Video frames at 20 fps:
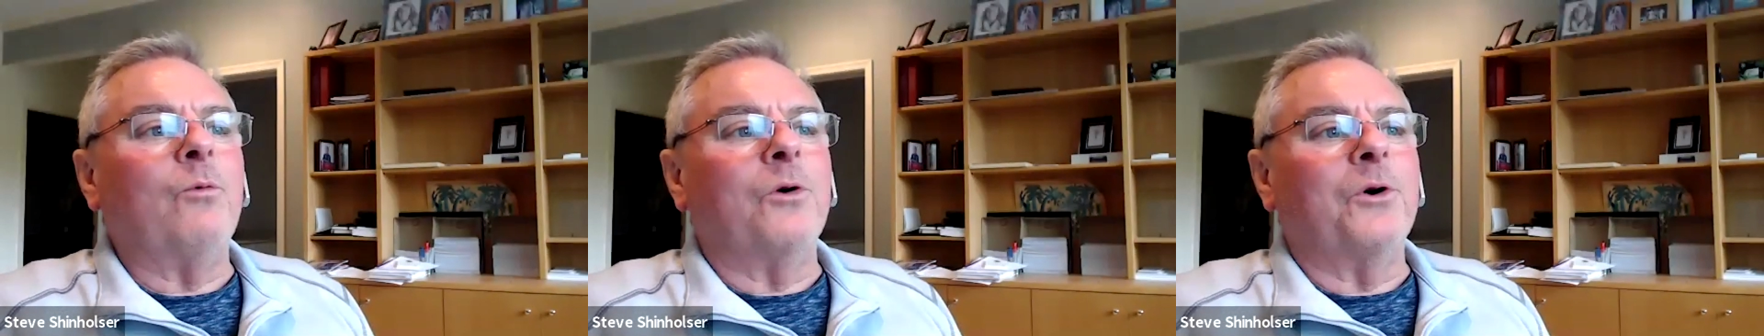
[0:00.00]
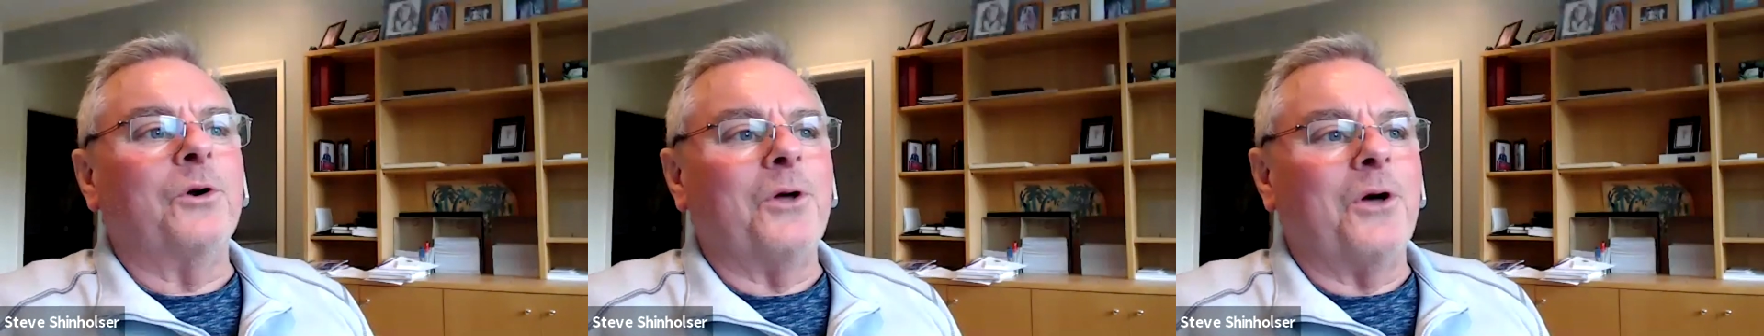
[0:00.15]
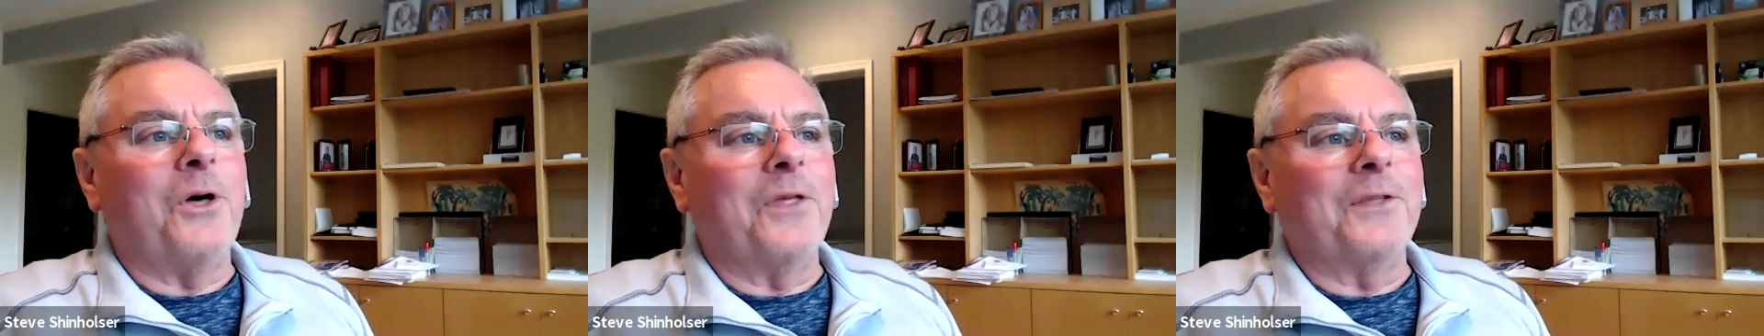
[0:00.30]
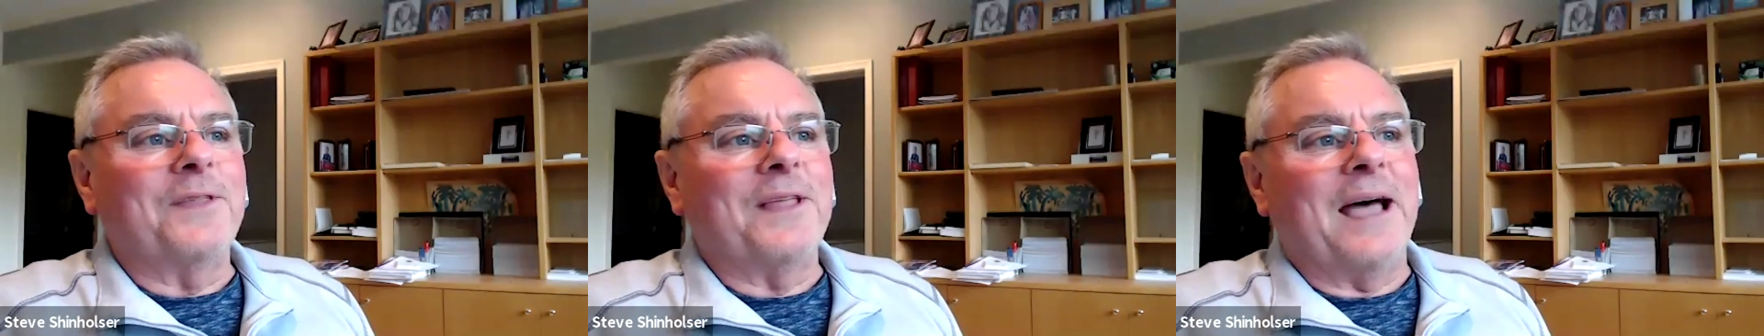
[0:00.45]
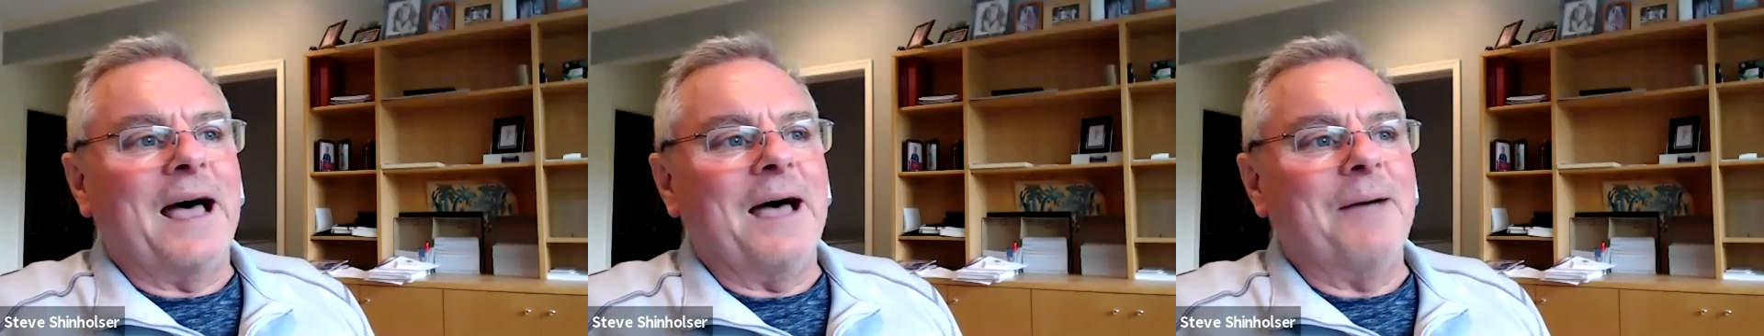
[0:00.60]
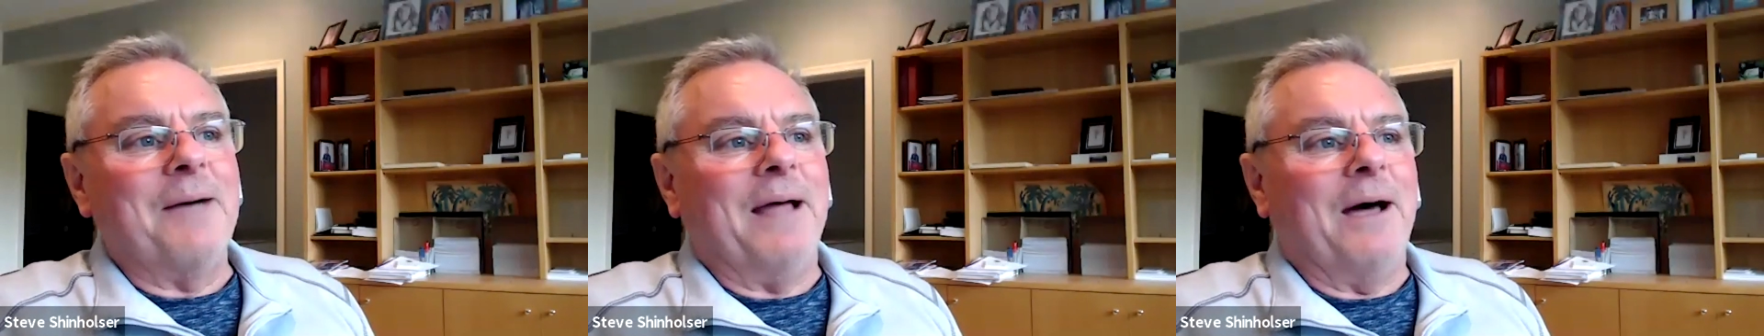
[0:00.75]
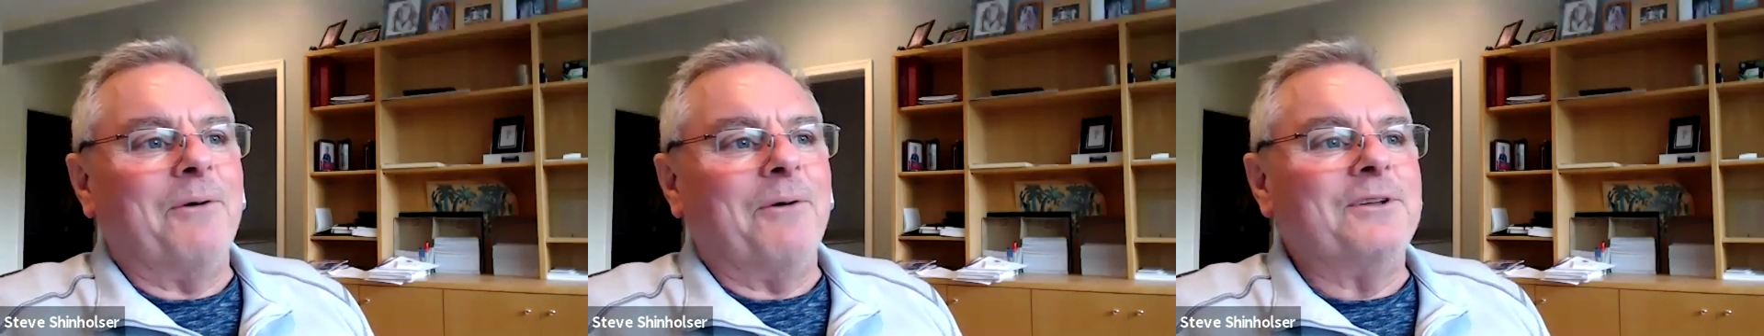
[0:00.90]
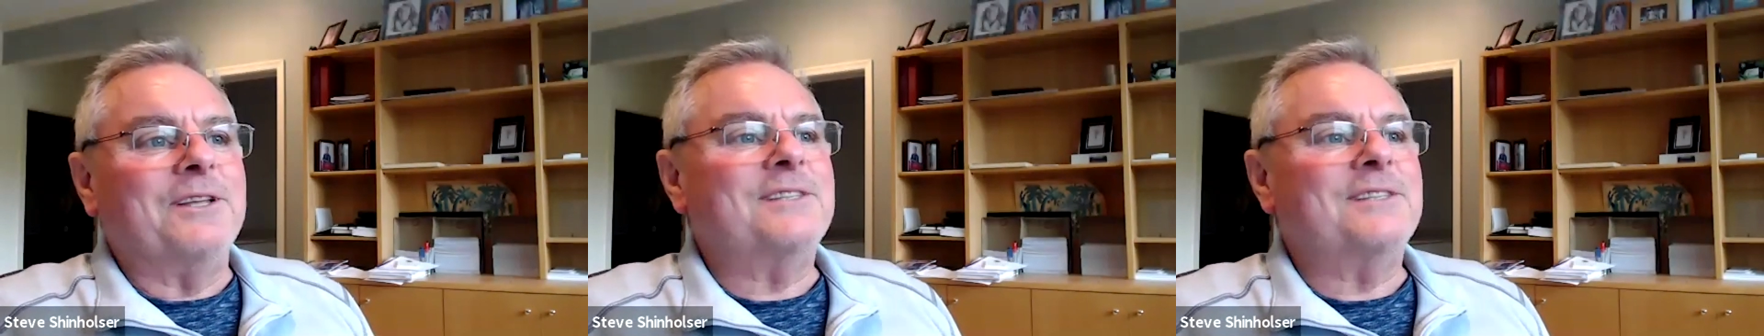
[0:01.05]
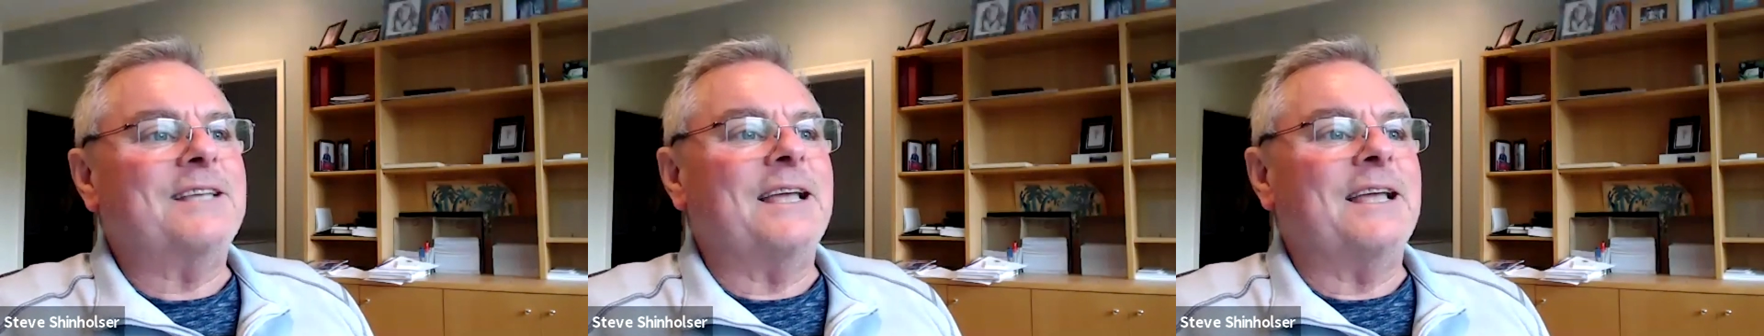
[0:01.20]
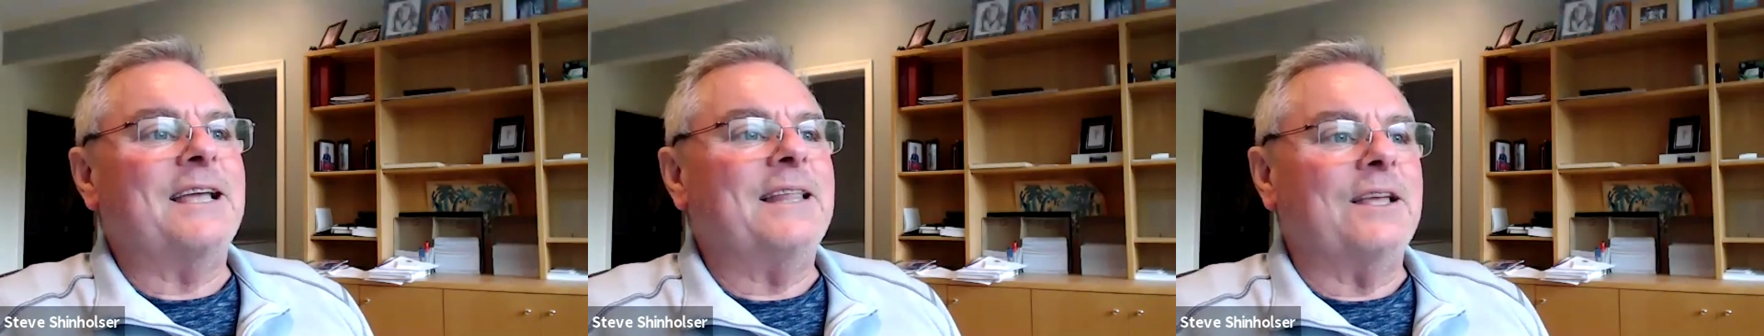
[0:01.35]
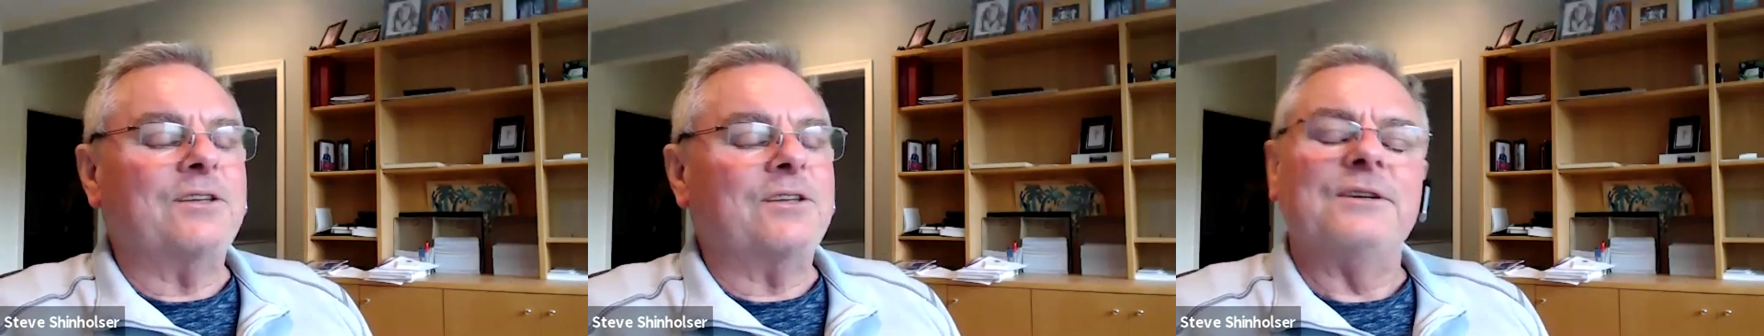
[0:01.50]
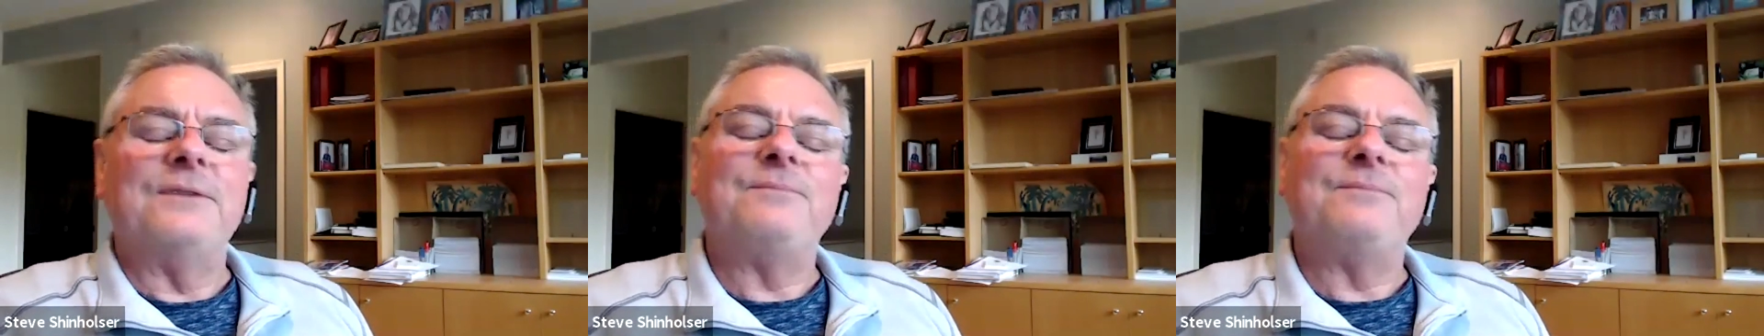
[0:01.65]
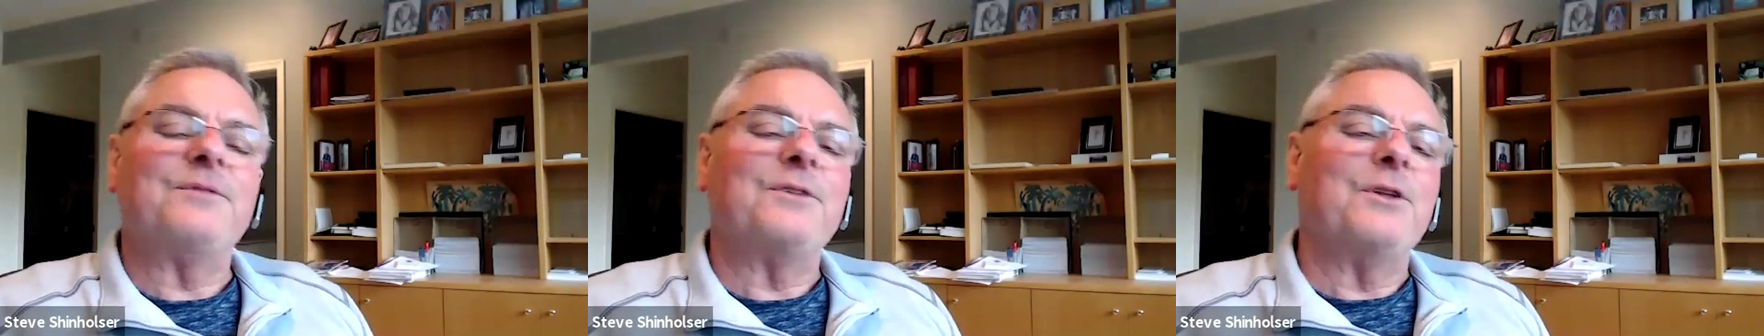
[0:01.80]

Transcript: word all the time. I would just say this: